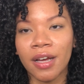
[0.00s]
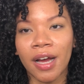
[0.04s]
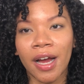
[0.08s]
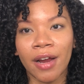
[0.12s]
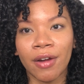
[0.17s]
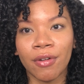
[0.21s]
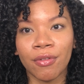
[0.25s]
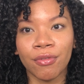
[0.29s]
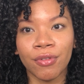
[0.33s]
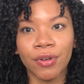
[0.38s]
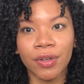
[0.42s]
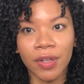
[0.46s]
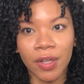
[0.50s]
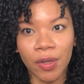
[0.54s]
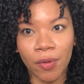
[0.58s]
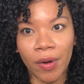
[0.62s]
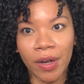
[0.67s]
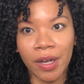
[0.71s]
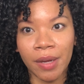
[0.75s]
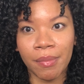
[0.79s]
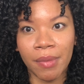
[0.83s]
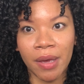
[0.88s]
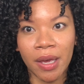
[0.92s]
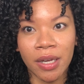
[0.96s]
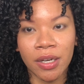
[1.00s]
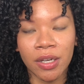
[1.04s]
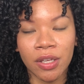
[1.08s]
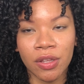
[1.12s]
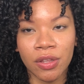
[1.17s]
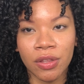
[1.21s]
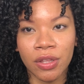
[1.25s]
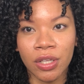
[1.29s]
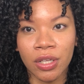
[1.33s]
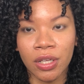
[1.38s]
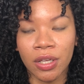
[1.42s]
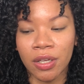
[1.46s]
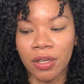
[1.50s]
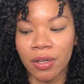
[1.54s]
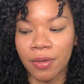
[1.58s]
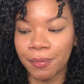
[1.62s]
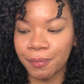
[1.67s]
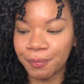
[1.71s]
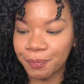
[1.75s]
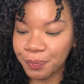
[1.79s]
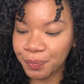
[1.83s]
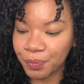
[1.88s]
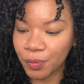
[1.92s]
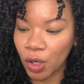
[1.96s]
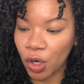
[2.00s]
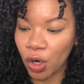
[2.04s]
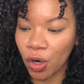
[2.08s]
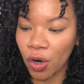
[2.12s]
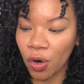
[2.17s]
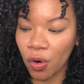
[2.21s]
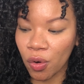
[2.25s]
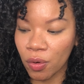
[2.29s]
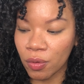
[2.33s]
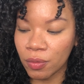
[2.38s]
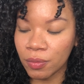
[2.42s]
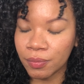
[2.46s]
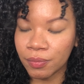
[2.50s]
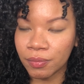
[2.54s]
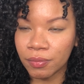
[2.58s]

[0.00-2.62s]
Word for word: I really recommend the curl,